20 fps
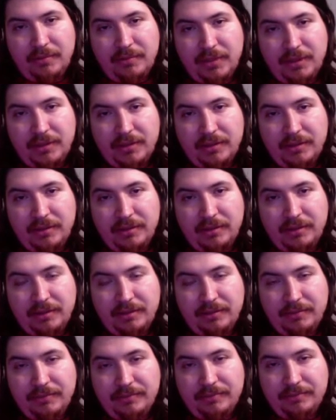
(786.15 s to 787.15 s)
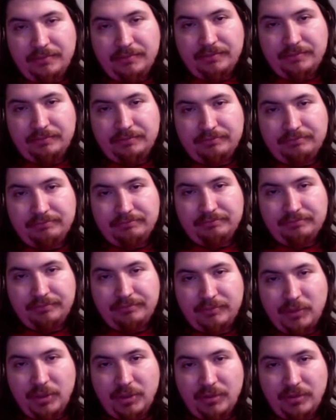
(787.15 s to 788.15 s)
basically
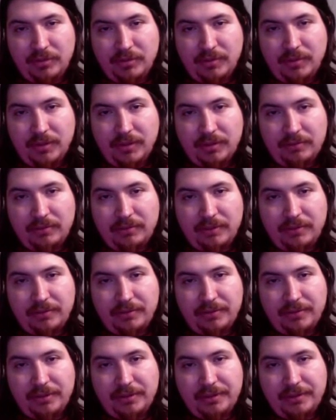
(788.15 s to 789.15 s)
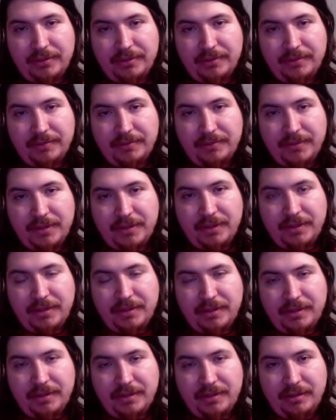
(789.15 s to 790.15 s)
used up all the resources
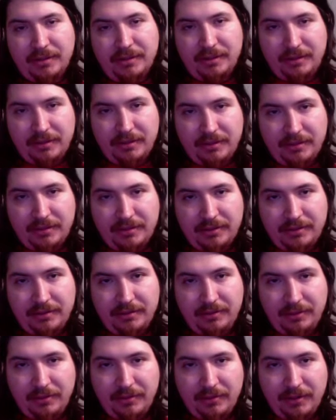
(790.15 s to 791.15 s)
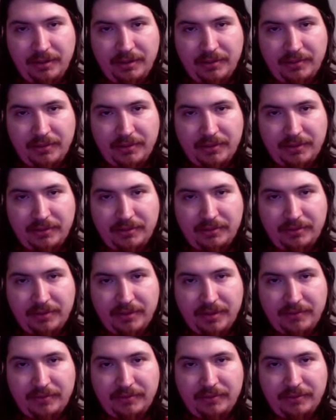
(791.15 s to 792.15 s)
and caused the lower 80% to
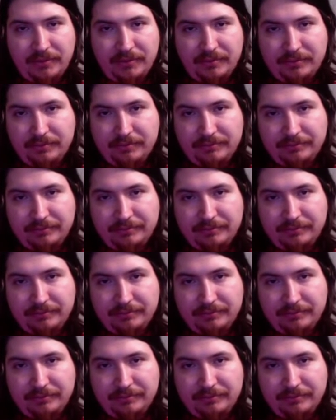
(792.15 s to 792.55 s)
have to